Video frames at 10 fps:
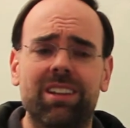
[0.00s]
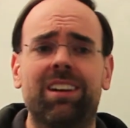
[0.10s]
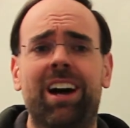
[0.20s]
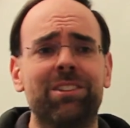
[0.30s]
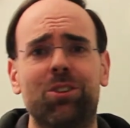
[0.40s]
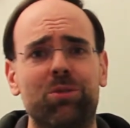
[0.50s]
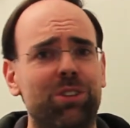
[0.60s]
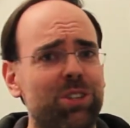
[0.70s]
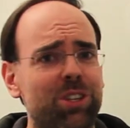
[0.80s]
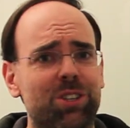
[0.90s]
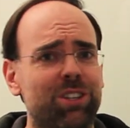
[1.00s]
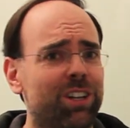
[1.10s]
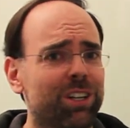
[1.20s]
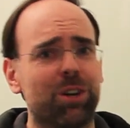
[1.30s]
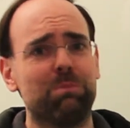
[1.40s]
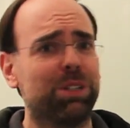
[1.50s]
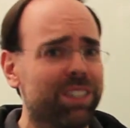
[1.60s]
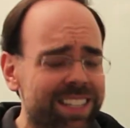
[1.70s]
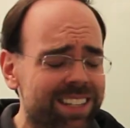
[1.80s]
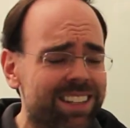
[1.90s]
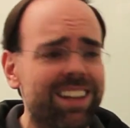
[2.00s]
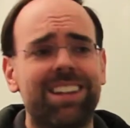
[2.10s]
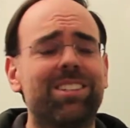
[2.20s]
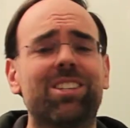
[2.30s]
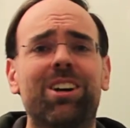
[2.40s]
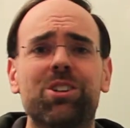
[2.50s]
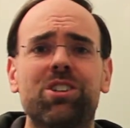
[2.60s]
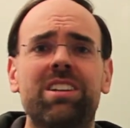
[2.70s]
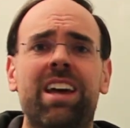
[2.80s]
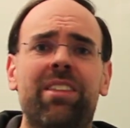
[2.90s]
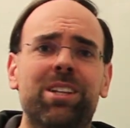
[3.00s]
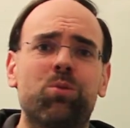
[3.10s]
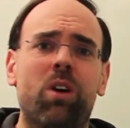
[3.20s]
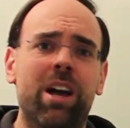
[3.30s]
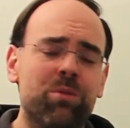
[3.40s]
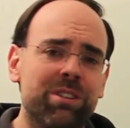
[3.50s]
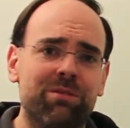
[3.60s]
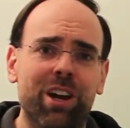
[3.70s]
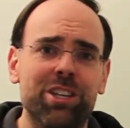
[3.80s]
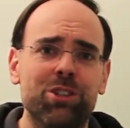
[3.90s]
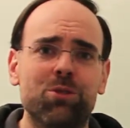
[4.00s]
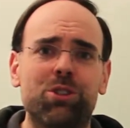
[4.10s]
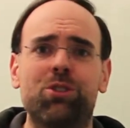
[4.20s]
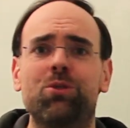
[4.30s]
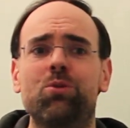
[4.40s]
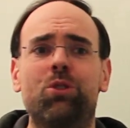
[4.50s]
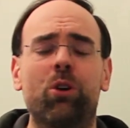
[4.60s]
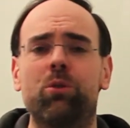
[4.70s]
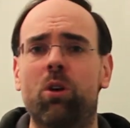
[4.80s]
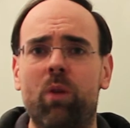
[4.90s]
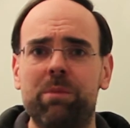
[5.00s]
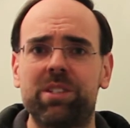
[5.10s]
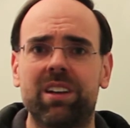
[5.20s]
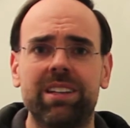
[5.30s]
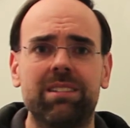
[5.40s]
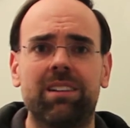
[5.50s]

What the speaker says: I know that this isn't a complete discussion, and that's why I would invite you to go to our website.